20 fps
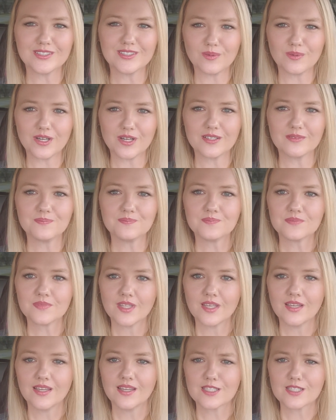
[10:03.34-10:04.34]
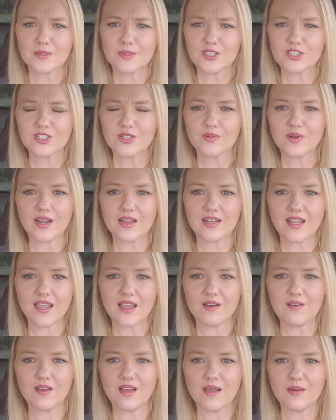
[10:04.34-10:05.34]
nowhere, especially right
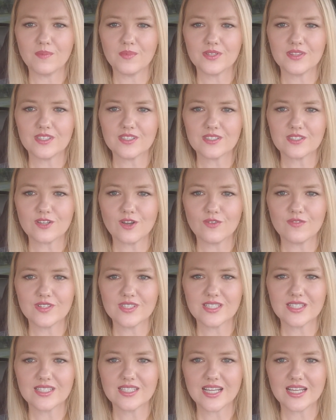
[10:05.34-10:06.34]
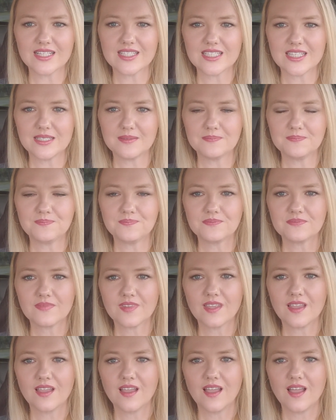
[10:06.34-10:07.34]
now with this COVID-19
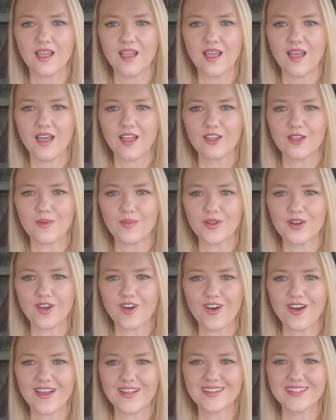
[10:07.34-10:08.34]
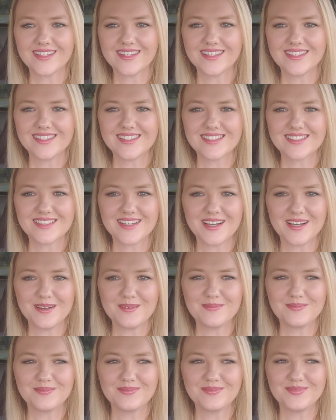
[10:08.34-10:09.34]
going on, because
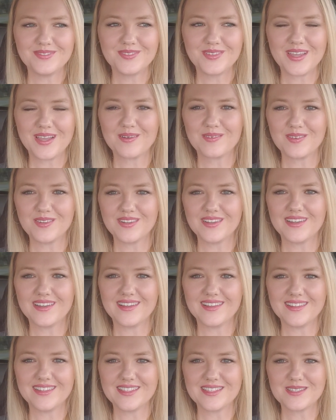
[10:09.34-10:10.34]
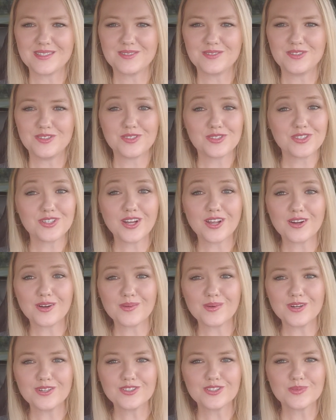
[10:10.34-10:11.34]
you can't really, at least usually on
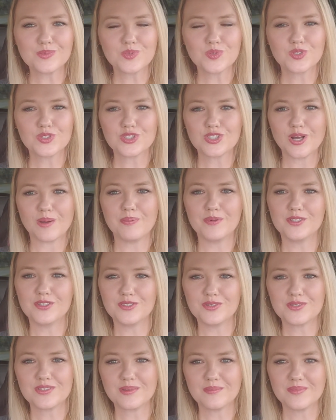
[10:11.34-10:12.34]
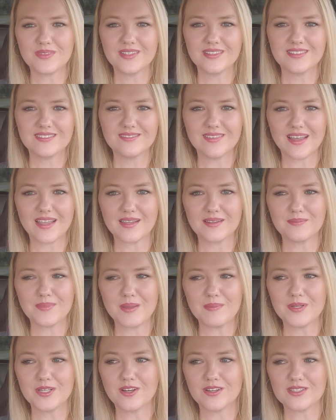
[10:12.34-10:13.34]
our road trips we'll stop and do something, like
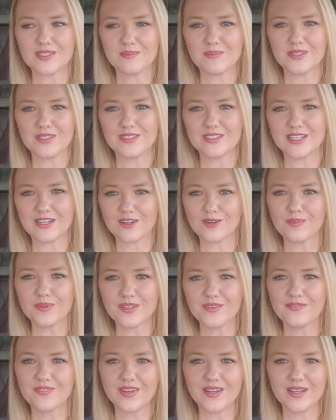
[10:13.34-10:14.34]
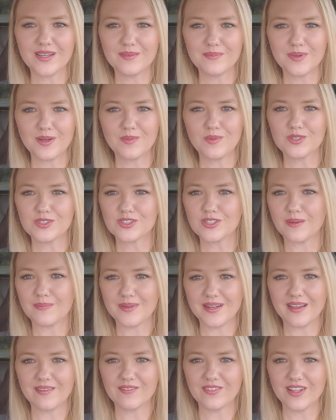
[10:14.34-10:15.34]
maybe not something terribly fun, but we'll stop
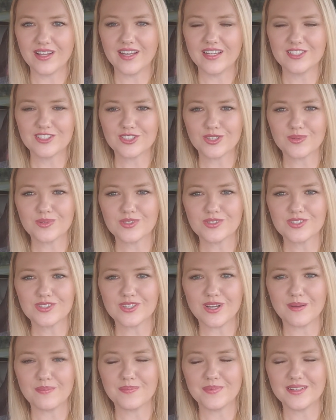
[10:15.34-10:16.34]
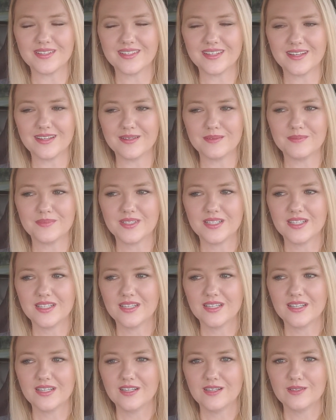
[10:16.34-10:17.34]
and have lunch, or we'll stop and
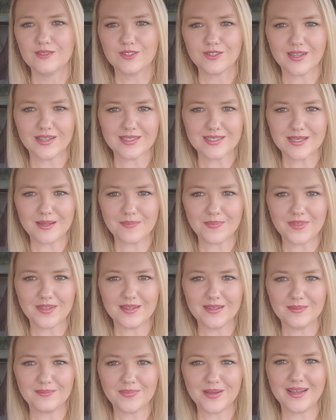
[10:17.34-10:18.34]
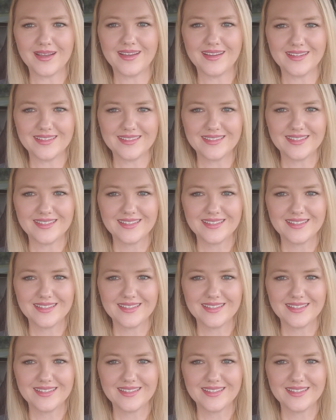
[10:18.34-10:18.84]
look at something. But